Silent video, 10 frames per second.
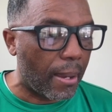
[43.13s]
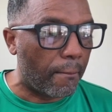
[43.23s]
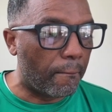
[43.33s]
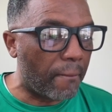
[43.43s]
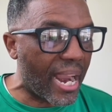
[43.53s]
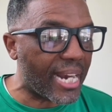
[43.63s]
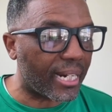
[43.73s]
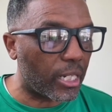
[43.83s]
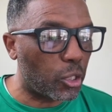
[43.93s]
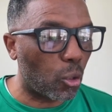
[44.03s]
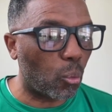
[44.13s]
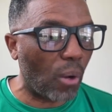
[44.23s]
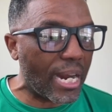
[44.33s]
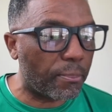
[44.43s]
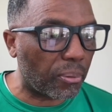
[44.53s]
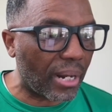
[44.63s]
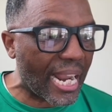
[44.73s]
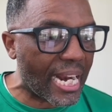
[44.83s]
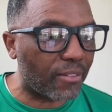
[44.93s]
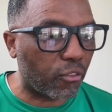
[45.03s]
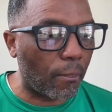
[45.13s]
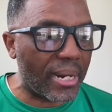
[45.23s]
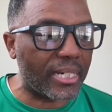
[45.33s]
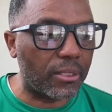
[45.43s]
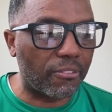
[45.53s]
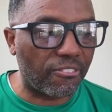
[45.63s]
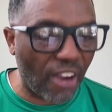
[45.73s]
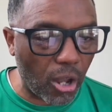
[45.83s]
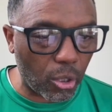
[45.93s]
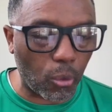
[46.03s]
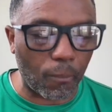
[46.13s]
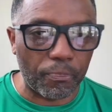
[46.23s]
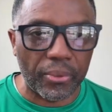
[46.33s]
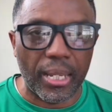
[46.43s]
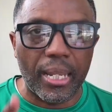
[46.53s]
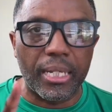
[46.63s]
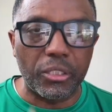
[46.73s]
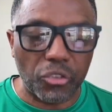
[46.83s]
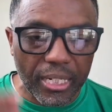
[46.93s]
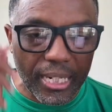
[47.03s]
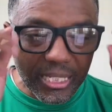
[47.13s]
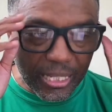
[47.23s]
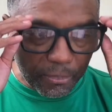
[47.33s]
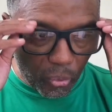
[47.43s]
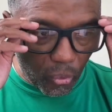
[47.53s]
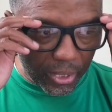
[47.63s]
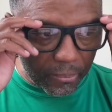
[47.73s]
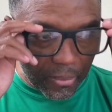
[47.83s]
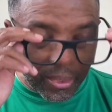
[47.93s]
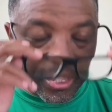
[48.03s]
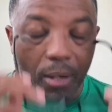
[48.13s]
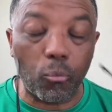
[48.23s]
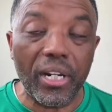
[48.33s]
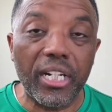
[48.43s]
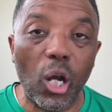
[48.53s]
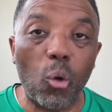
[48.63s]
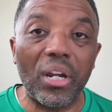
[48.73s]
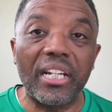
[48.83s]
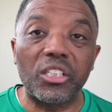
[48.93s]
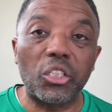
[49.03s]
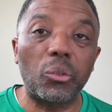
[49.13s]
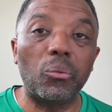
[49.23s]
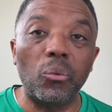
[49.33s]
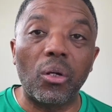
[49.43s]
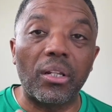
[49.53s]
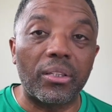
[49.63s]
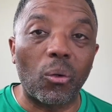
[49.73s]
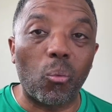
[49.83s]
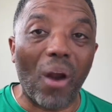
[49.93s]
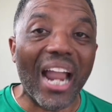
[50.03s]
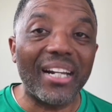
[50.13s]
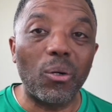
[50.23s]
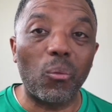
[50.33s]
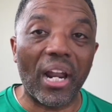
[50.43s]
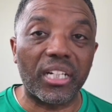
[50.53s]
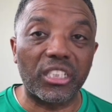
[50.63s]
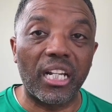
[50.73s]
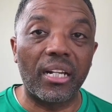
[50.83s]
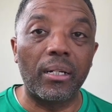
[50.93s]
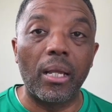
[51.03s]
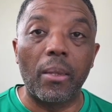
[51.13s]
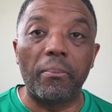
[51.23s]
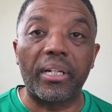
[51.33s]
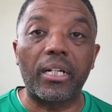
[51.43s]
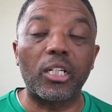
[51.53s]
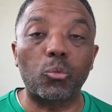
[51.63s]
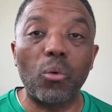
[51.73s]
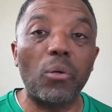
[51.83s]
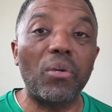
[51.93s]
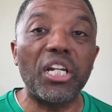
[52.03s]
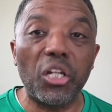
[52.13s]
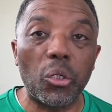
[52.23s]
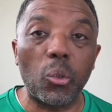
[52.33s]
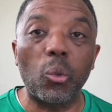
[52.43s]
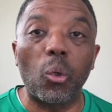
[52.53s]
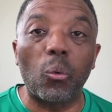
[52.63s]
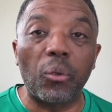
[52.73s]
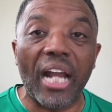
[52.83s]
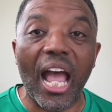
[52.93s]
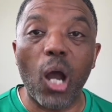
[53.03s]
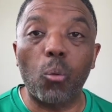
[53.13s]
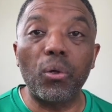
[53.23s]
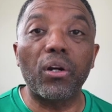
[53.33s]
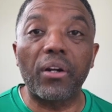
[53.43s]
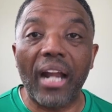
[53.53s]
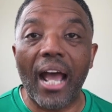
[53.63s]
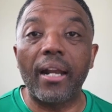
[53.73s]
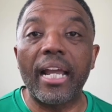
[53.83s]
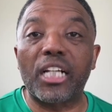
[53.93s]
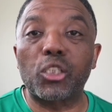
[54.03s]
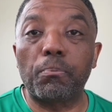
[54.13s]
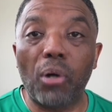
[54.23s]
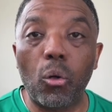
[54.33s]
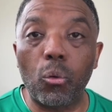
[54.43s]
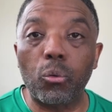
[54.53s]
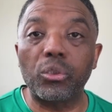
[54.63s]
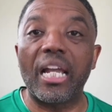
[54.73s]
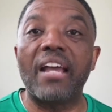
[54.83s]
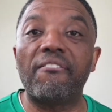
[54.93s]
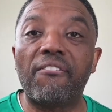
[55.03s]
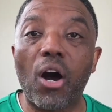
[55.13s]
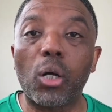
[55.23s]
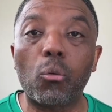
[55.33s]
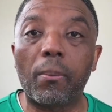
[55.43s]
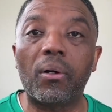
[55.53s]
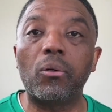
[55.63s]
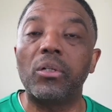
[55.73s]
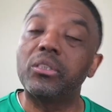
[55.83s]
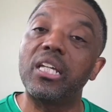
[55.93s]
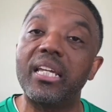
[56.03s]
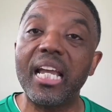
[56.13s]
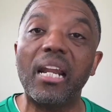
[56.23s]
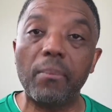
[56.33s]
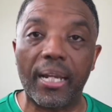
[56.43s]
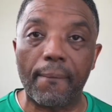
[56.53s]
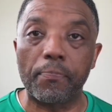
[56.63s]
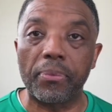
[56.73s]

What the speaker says: Make your way plain for me to follow." You see, it's important that we go into the right direction, because when we do, now we are not exposed and vulnerable to the enemy,